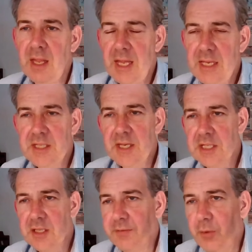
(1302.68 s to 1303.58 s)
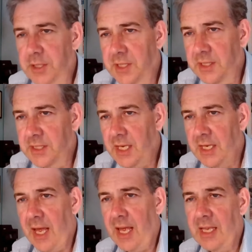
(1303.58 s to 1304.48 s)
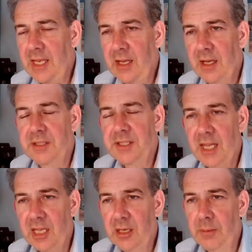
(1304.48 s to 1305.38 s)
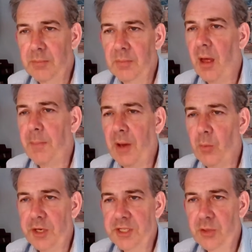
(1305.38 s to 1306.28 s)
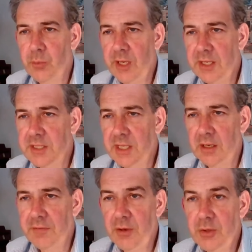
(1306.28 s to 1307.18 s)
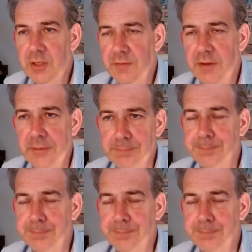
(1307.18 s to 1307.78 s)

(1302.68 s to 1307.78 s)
international voices in their ear telling them about what is a realistic future for them.